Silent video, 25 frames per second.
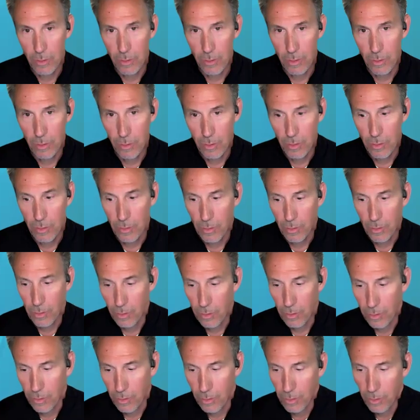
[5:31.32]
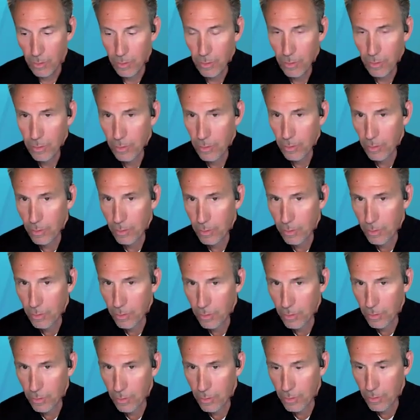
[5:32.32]

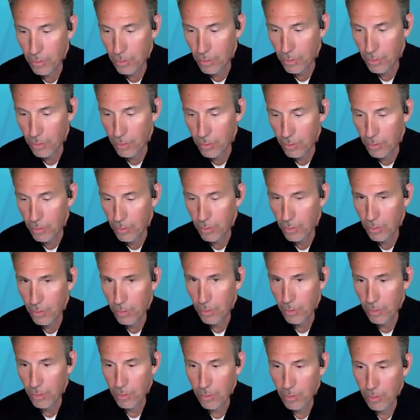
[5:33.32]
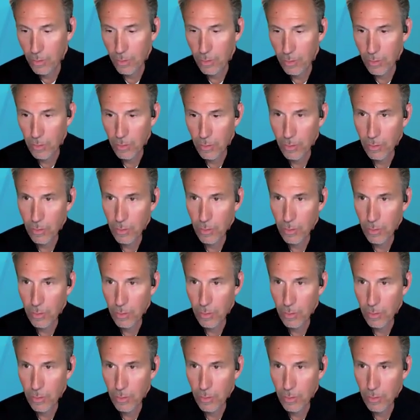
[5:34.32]
The person shown says nothing.